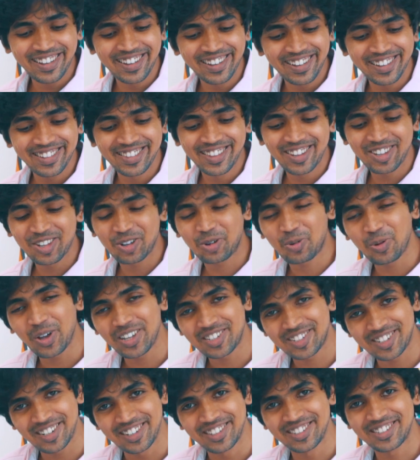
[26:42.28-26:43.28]
the
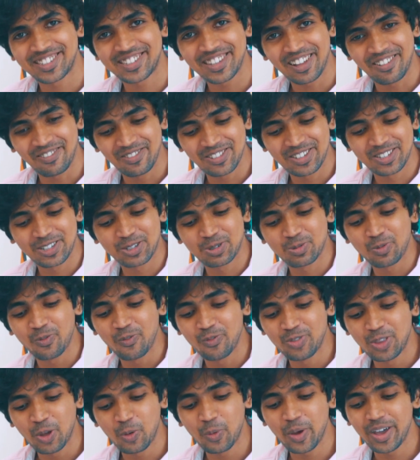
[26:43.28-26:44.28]
question itself, it's
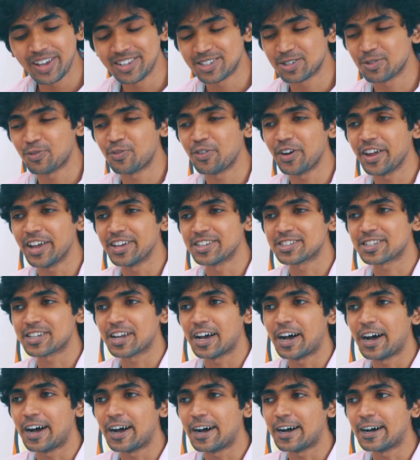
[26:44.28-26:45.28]
the way it's
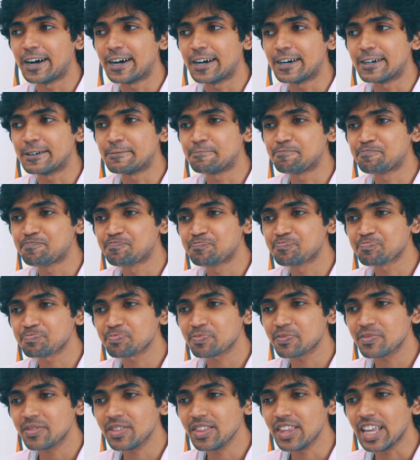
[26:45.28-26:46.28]
phrased.
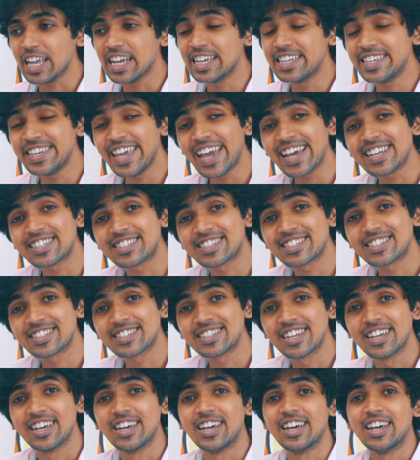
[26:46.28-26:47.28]

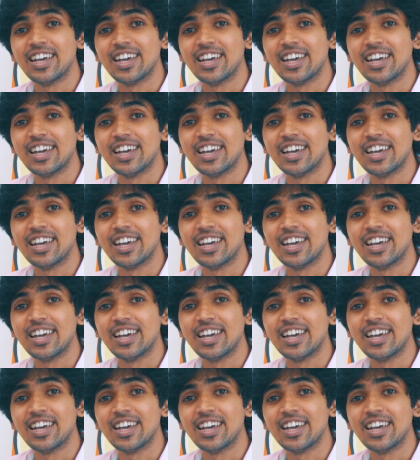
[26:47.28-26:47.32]
Yes,